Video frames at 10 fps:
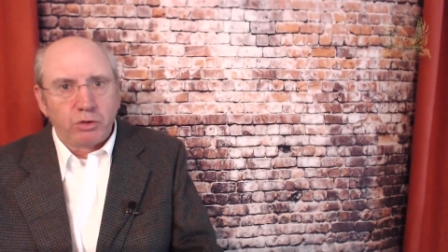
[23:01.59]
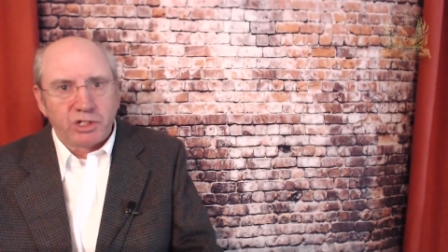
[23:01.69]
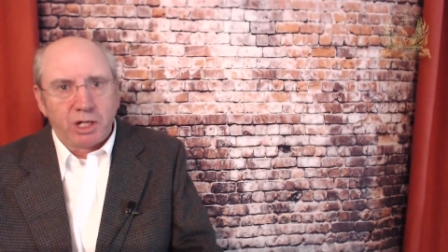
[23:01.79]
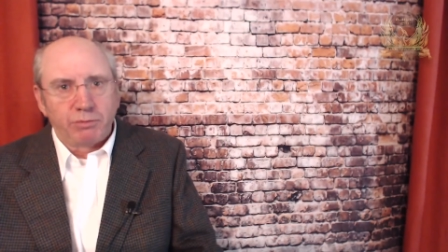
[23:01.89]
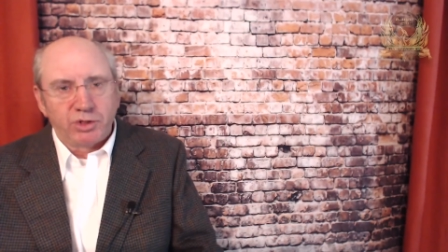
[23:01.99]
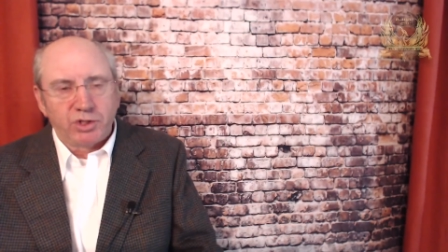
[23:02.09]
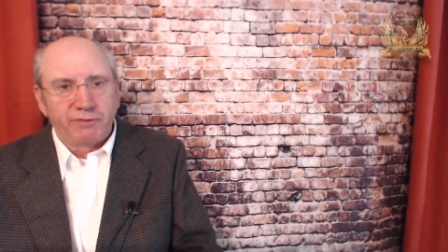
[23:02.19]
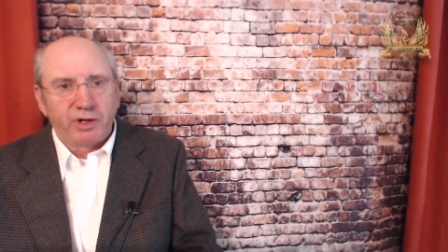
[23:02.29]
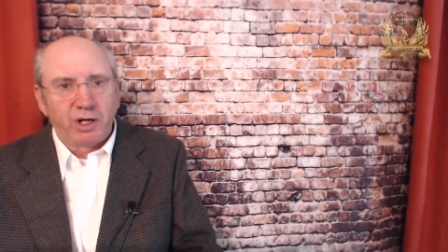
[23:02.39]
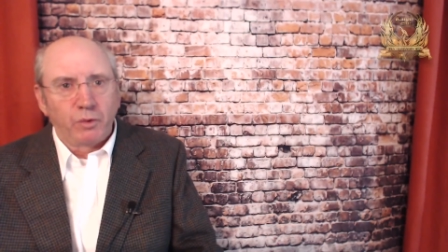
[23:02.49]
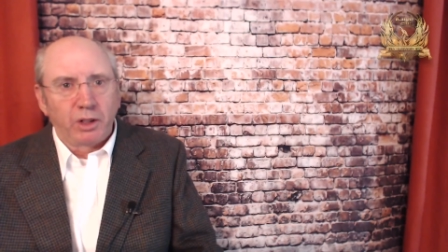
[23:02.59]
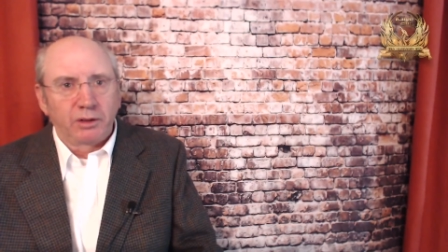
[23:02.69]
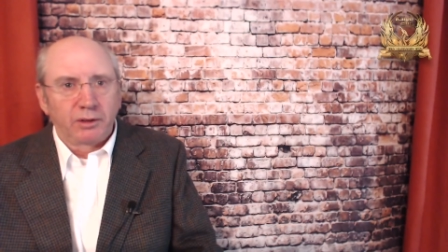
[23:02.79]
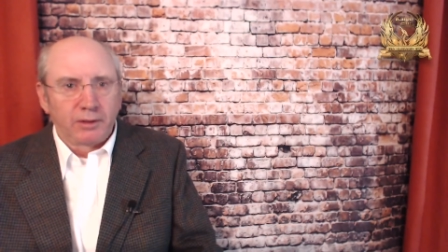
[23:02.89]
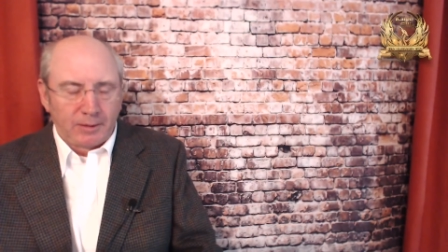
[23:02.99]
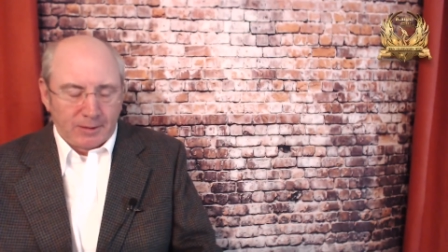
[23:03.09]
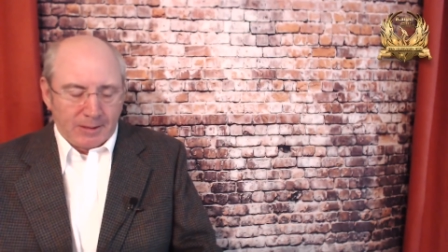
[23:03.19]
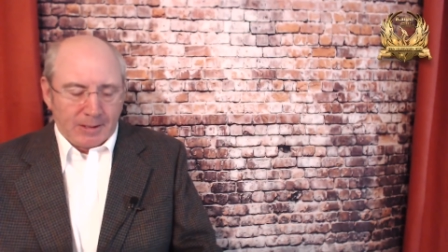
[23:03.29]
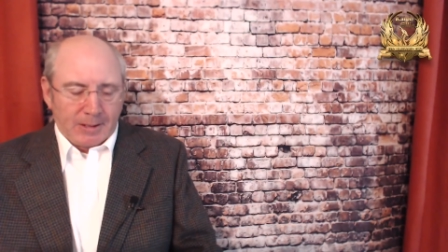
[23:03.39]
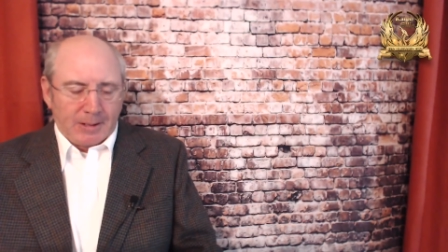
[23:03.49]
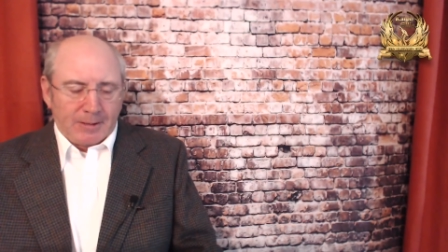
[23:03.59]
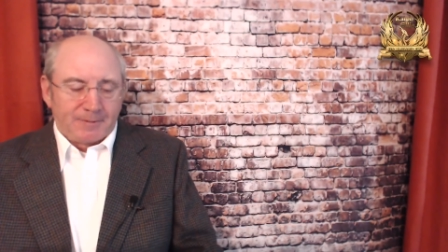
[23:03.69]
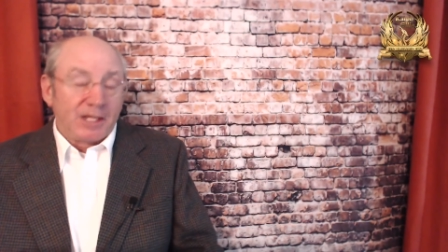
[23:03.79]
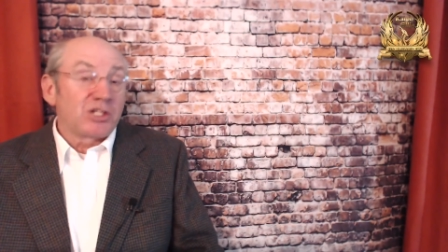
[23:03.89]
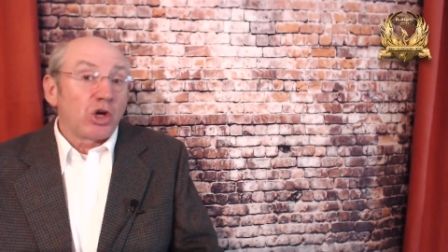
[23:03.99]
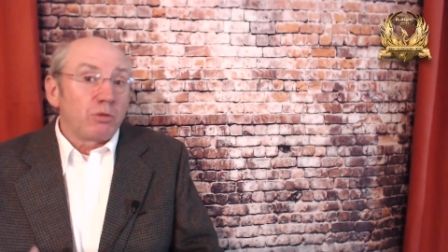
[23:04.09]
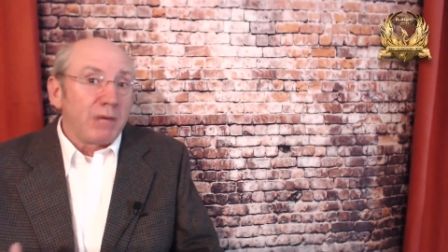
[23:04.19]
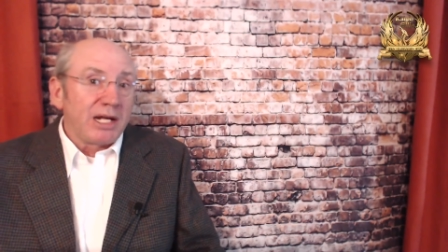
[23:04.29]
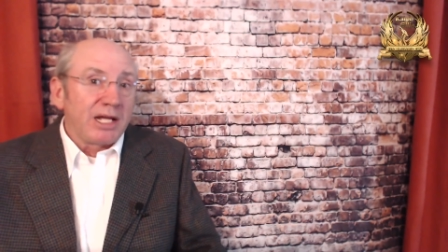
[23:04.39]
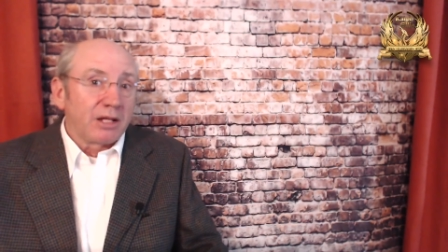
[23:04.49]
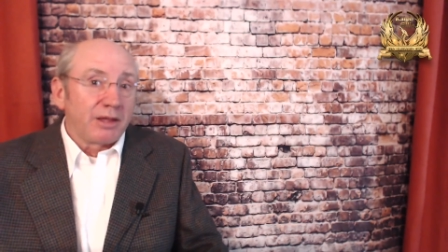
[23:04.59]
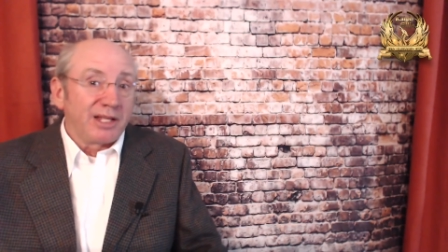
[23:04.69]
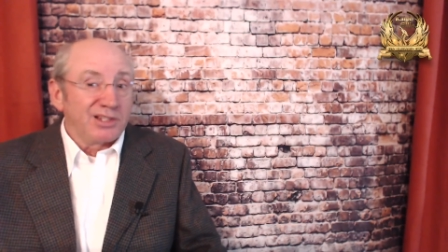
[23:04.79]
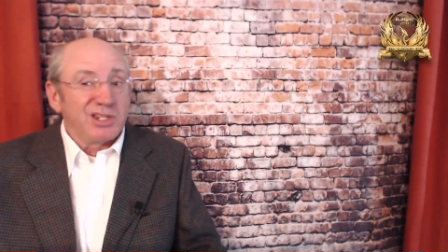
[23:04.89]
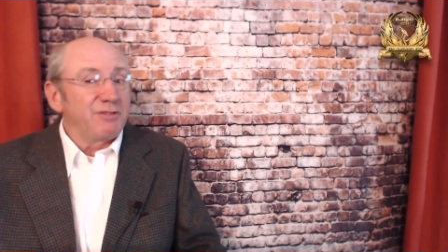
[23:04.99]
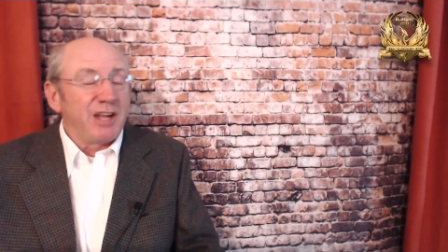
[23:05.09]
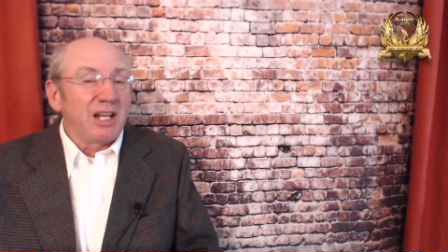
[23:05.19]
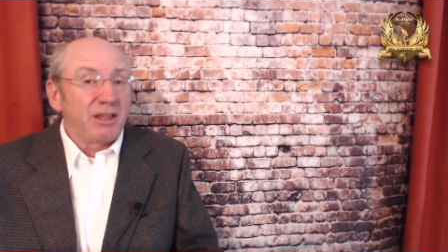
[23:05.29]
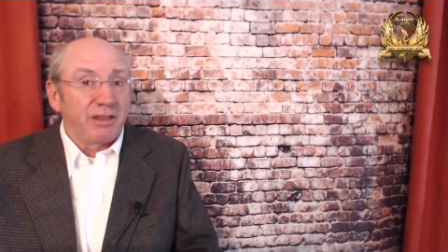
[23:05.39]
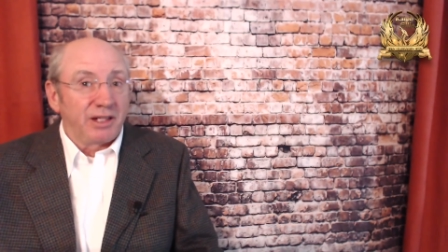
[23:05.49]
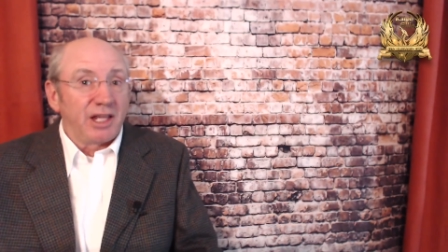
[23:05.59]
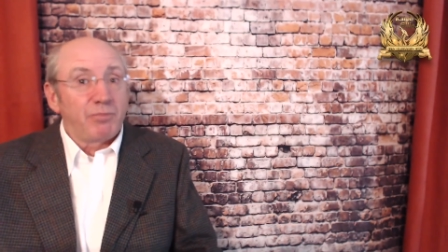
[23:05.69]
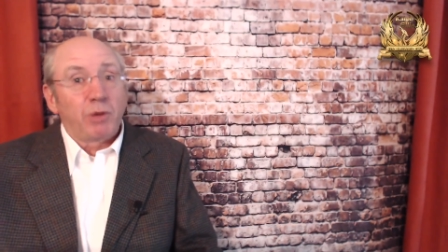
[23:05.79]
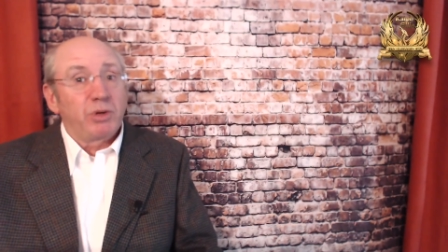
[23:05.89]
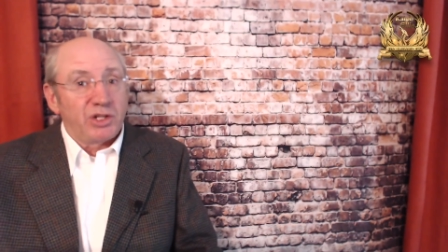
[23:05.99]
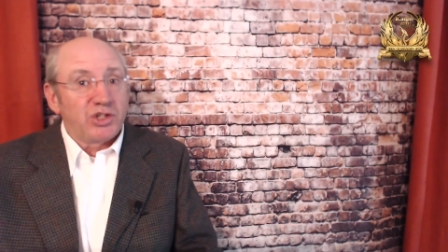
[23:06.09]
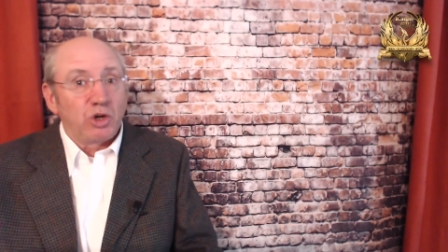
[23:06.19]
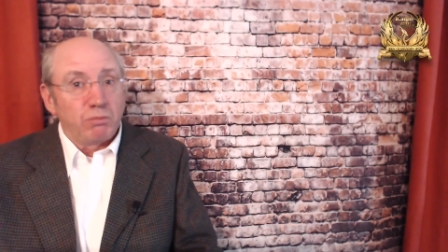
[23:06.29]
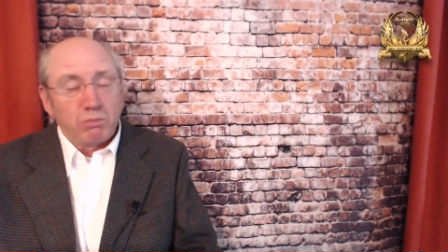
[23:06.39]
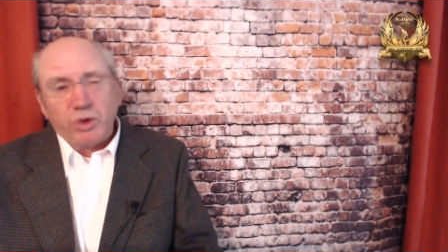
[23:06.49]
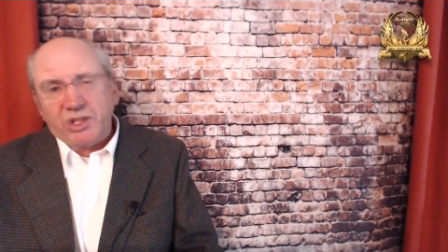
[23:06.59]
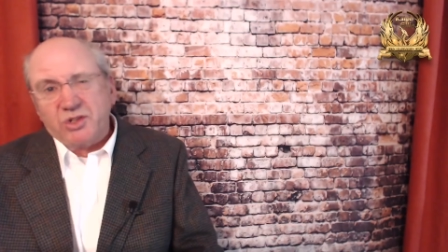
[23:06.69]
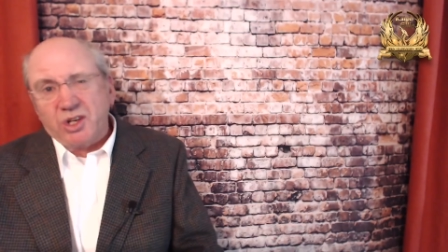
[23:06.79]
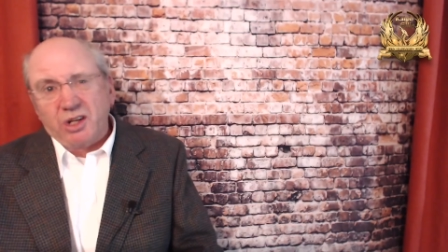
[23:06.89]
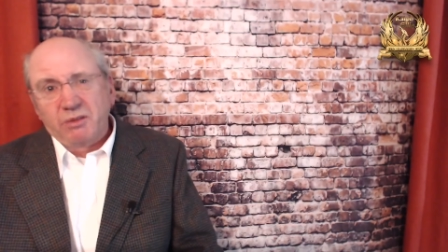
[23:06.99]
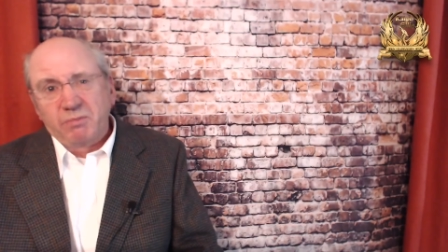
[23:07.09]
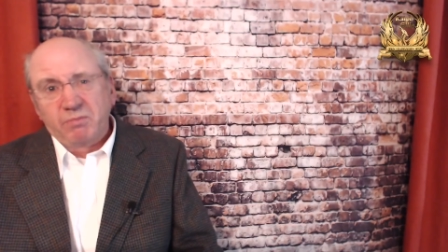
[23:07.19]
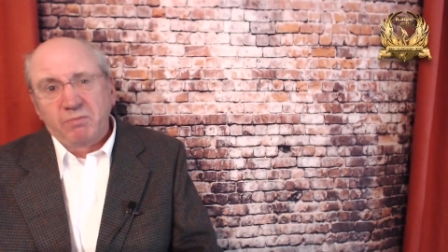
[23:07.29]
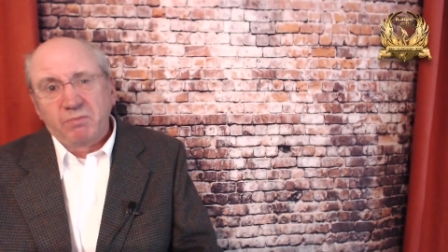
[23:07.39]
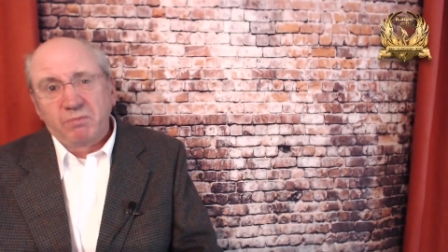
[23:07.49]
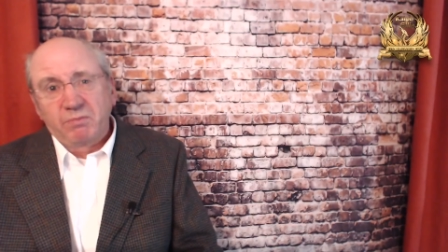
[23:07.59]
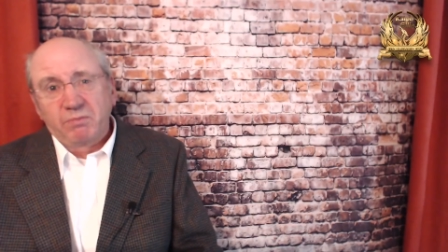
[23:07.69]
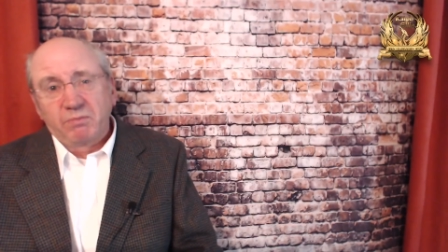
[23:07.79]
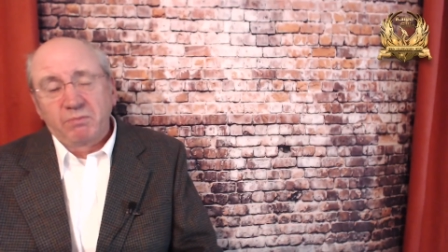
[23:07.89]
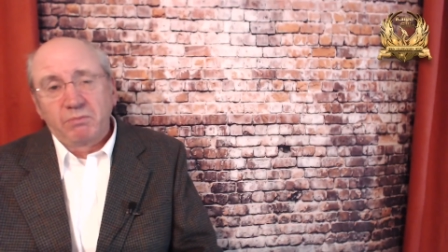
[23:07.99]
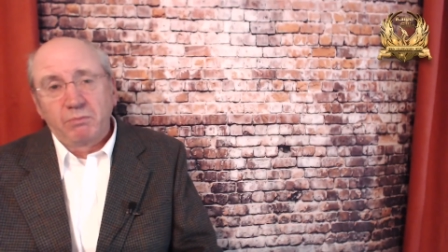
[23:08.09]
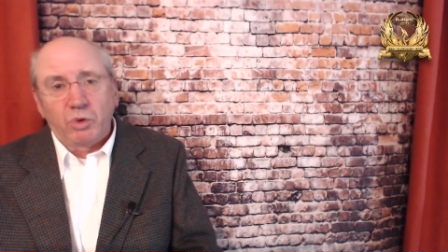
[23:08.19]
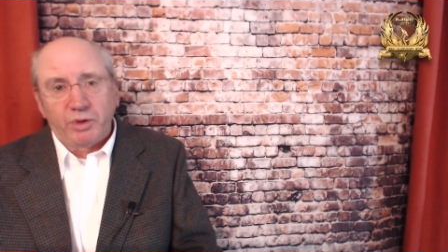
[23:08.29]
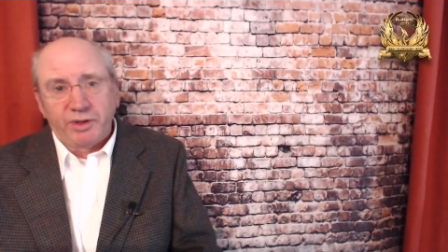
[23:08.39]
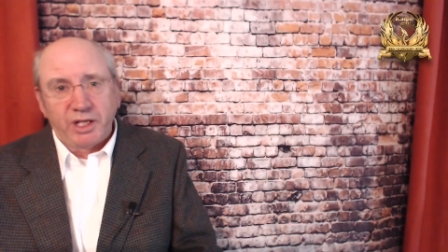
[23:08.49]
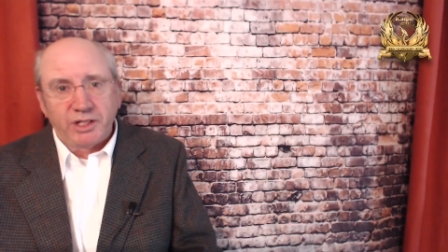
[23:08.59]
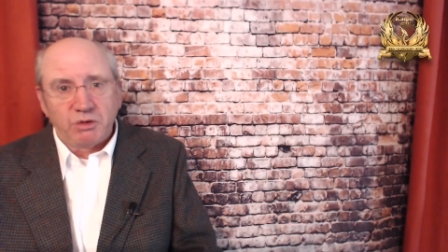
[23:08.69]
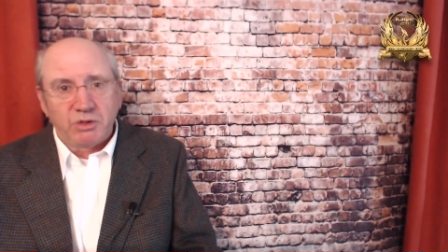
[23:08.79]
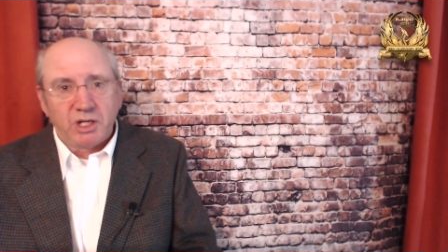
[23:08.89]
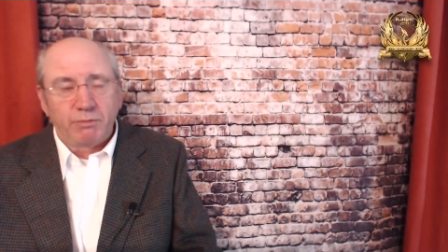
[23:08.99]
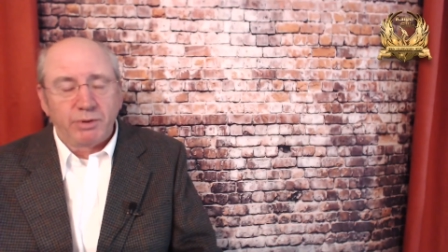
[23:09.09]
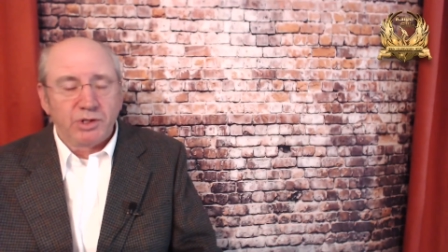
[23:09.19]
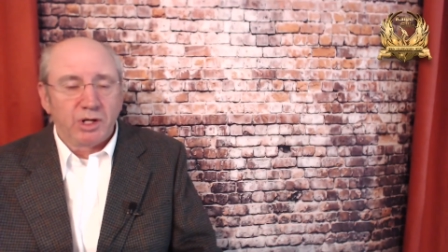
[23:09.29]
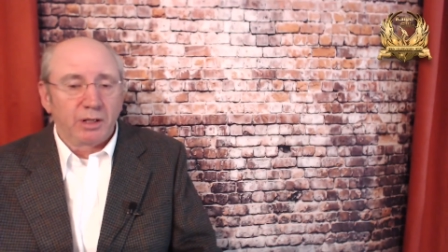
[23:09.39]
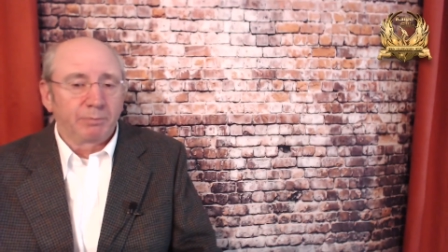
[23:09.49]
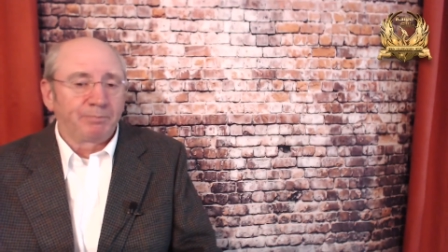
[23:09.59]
temperature very well. They show many other things, and if anything, they probably show moisture more than they do temperature.